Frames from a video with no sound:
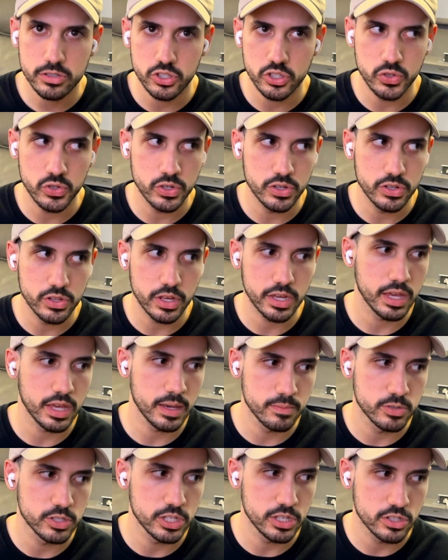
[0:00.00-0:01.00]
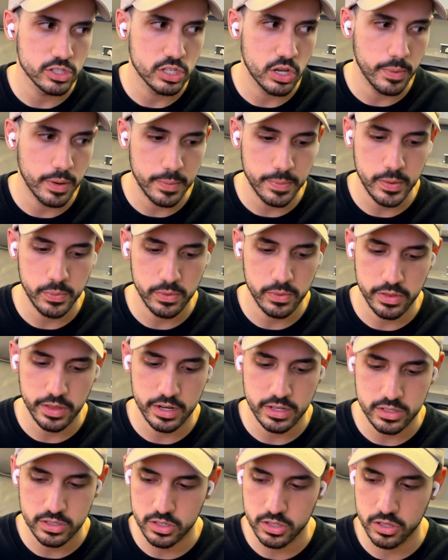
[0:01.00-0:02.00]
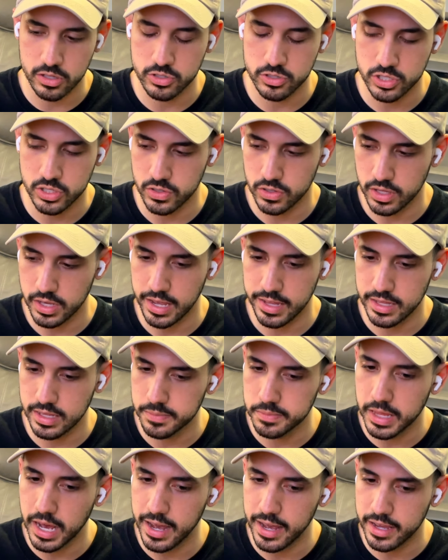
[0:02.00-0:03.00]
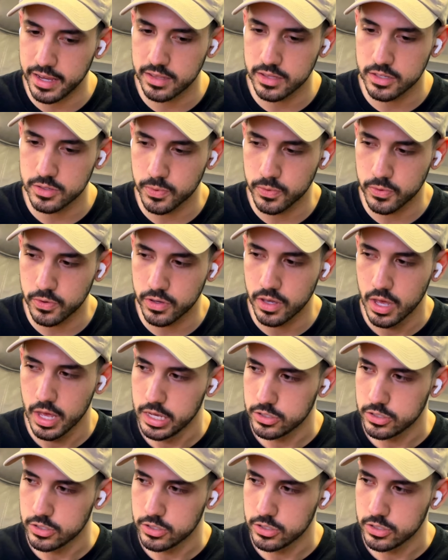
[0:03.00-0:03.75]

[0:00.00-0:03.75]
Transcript: due to like him seeing so many people that he's close to like end up dying at this point.